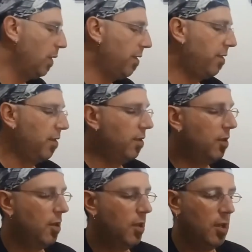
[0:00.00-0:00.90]
with
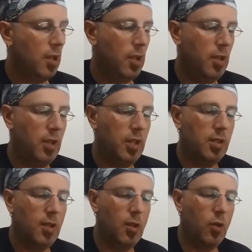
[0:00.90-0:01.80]

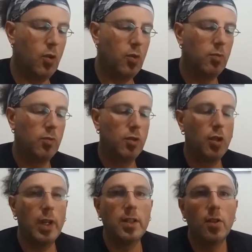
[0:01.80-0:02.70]
this little
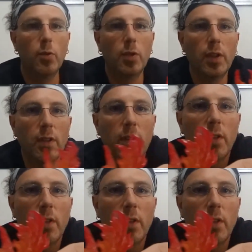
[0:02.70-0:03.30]
translucent